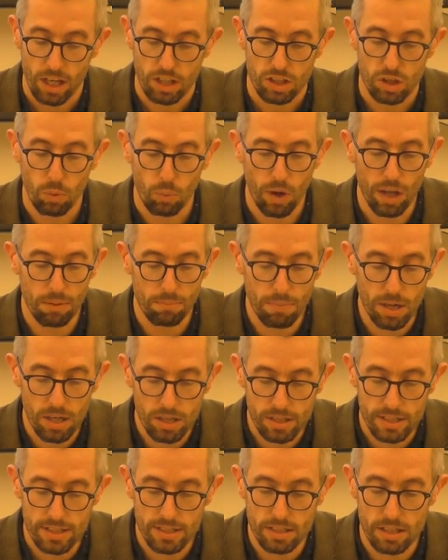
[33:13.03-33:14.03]
So while
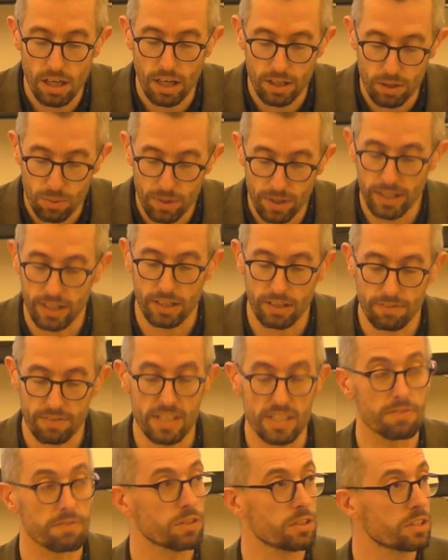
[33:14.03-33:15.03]
Marx is a critic of
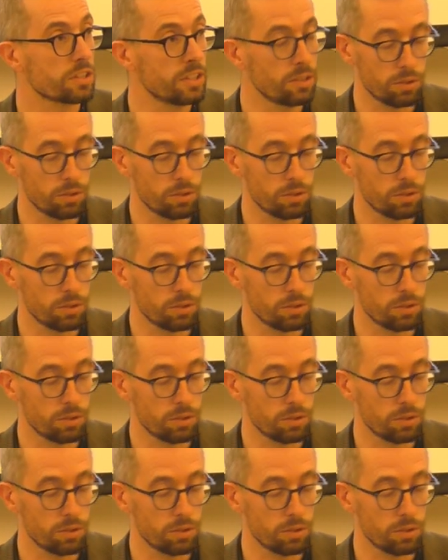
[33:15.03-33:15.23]
this first